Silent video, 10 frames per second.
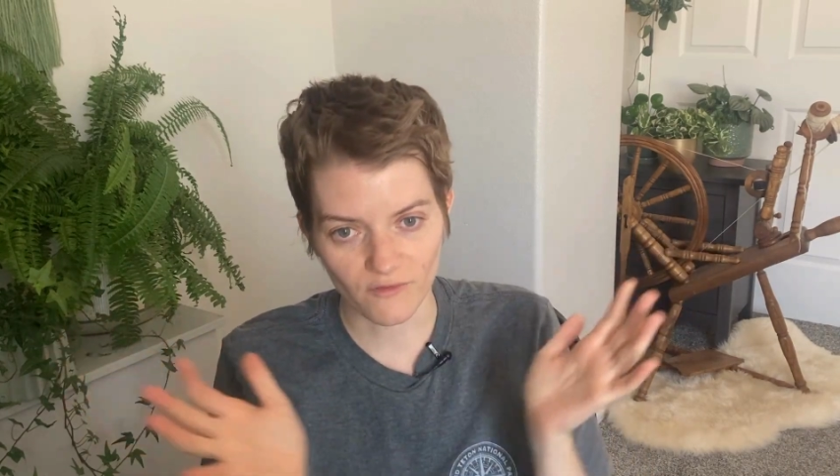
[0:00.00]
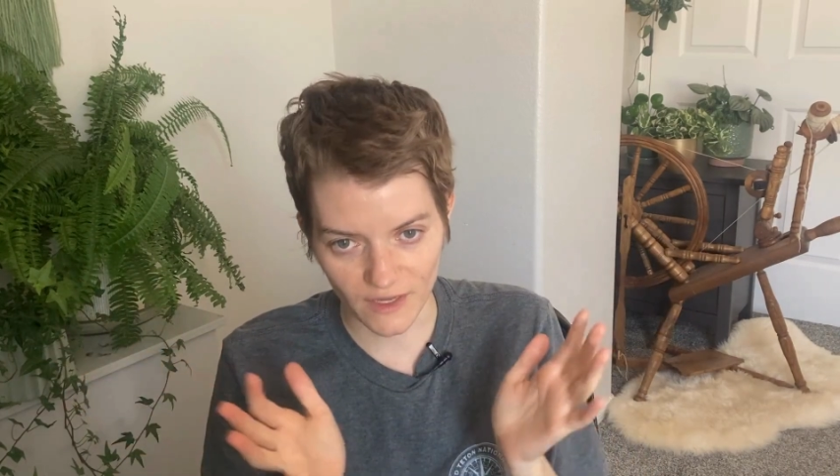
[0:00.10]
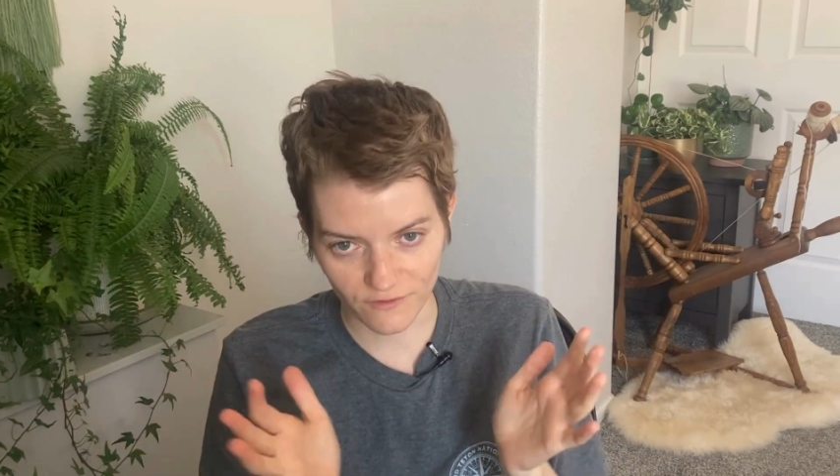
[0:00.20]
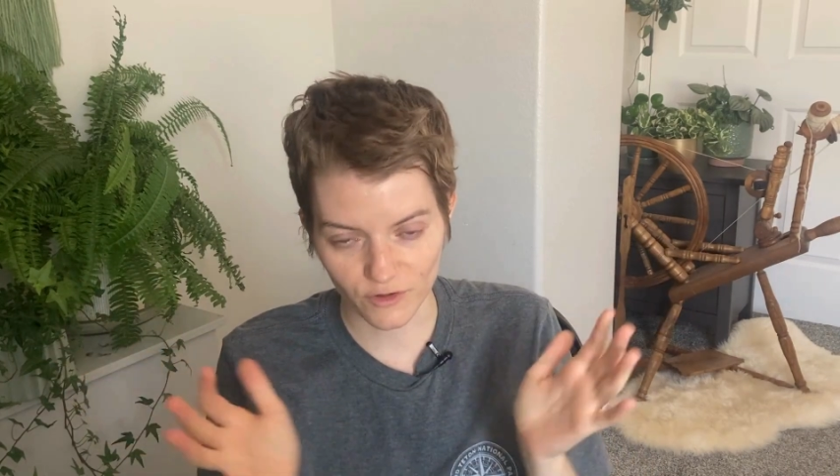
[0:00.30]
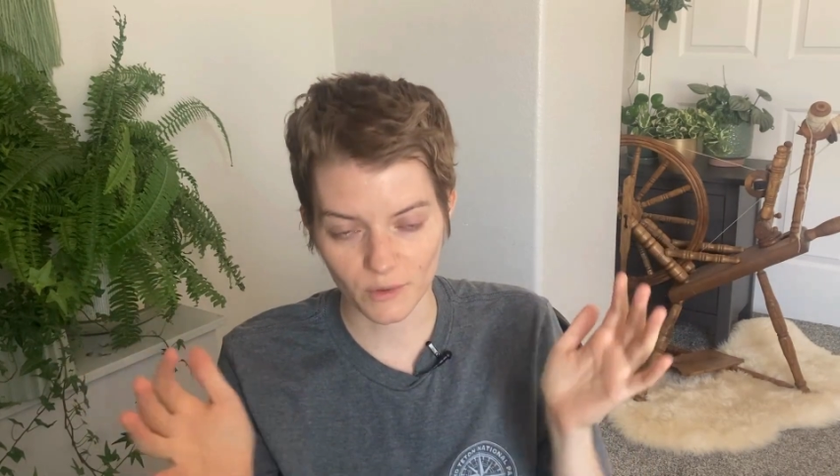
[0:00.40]

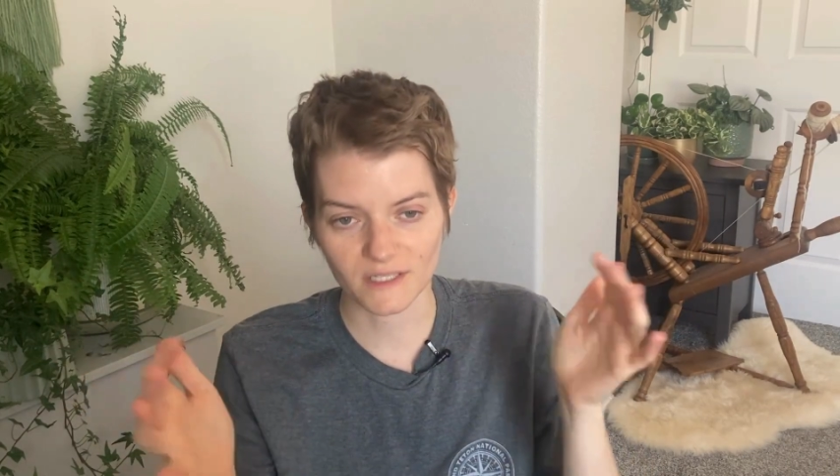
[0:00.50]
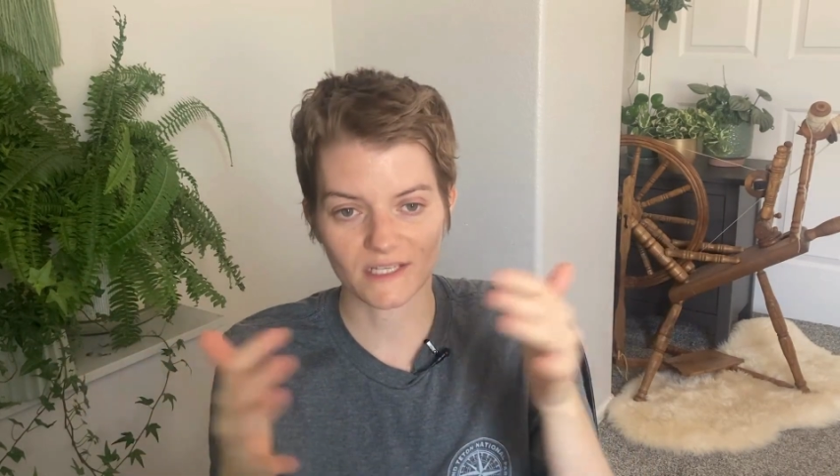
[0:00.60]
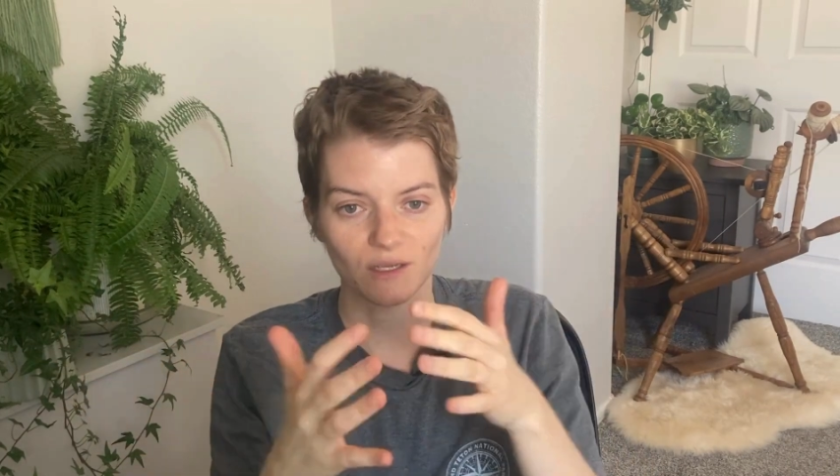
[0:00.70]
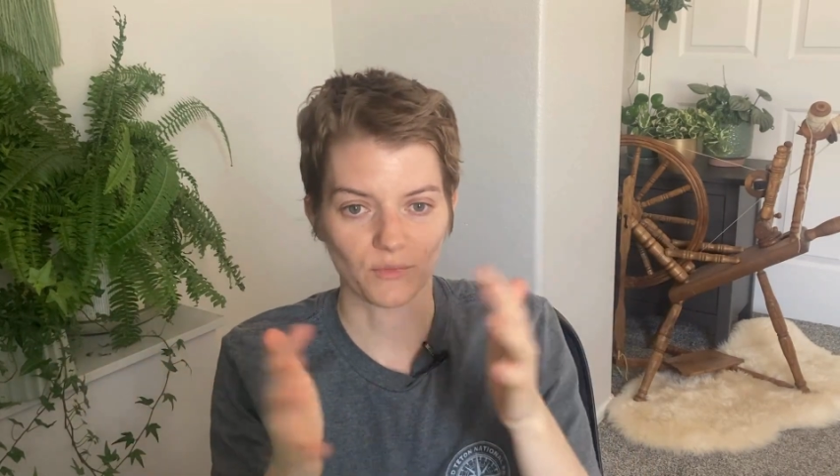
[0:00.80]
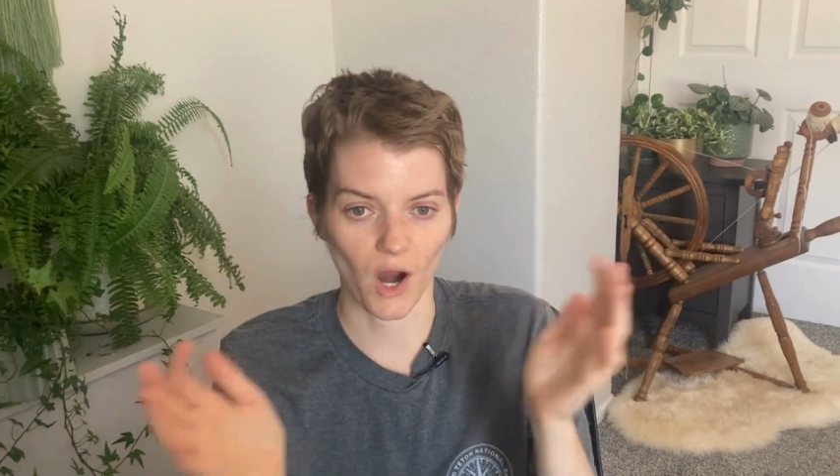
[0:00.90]
influence as
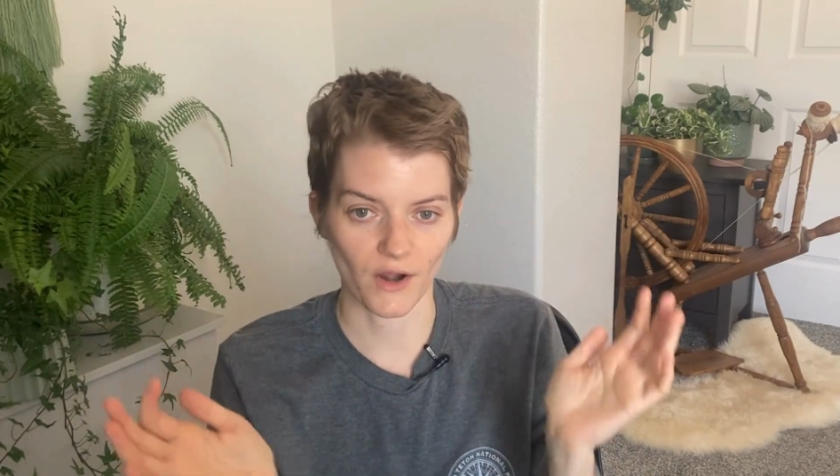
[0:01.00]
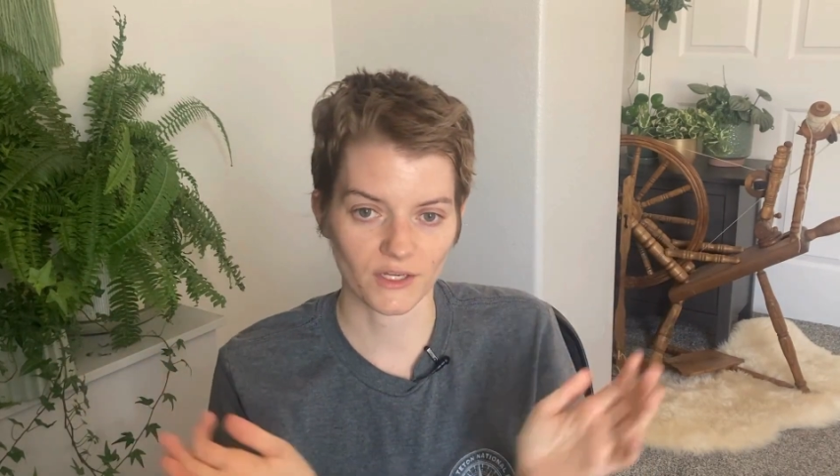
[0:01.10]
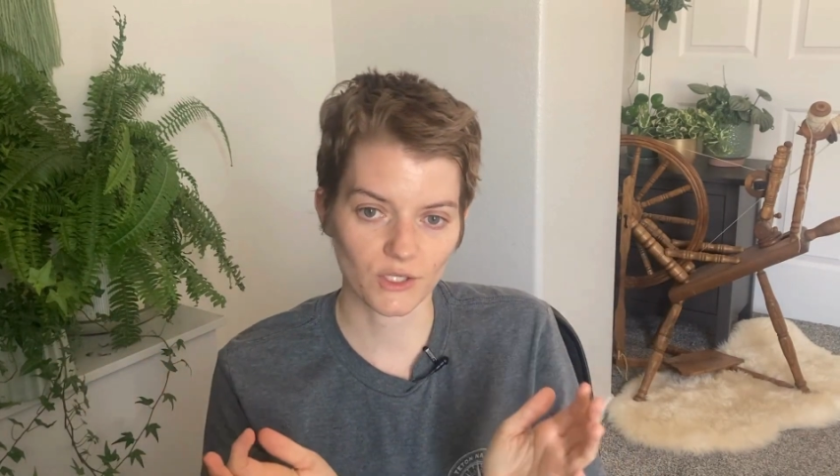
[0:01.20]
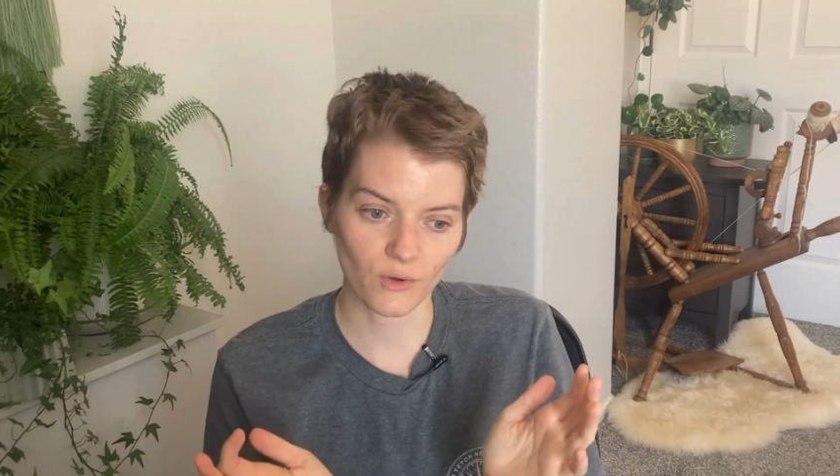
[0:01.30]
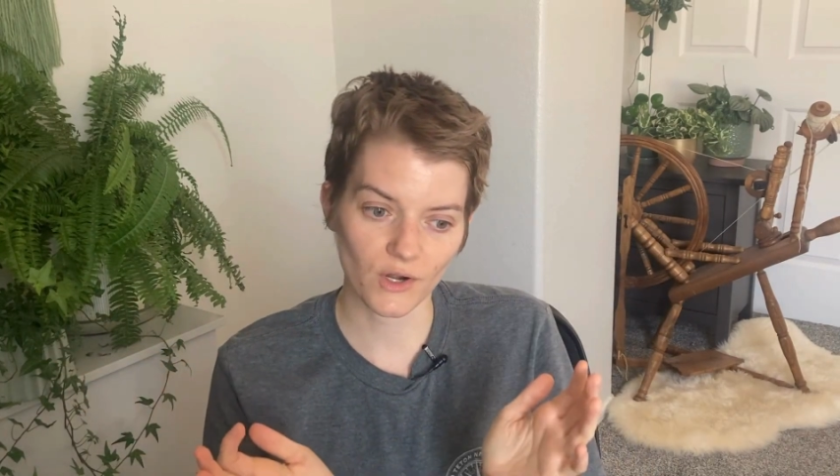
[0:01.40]
a product
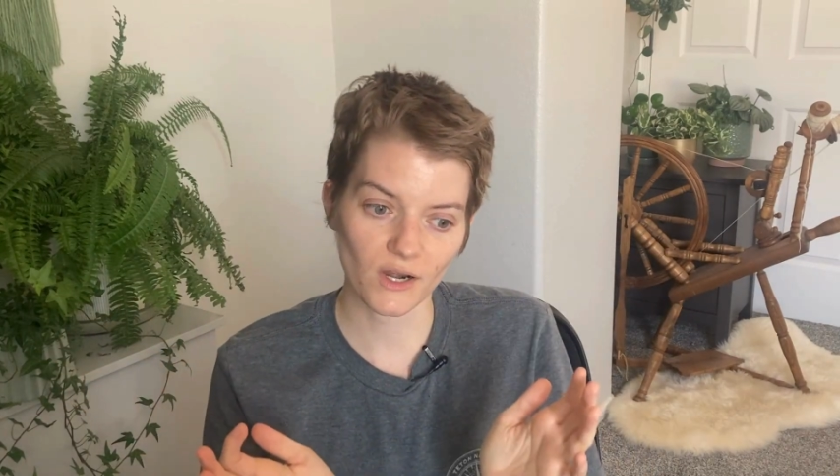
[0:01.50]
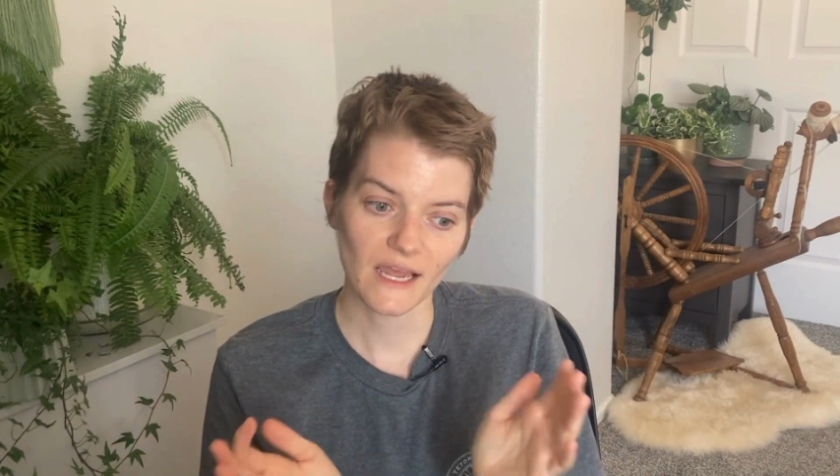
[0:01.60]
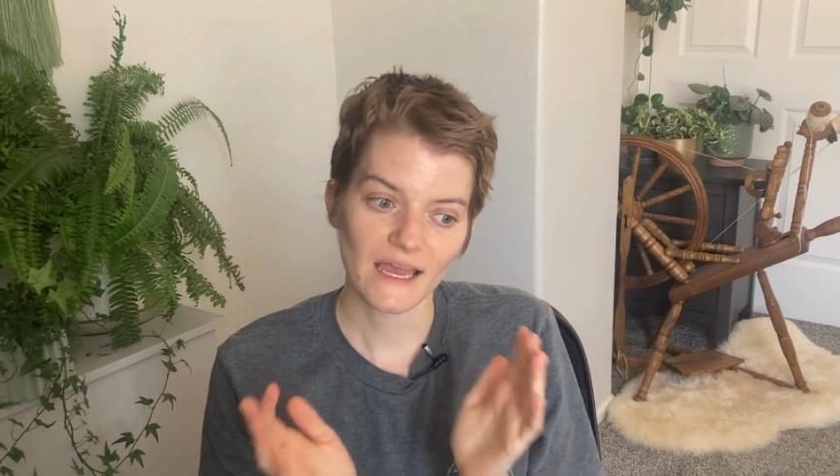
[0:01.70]
owner,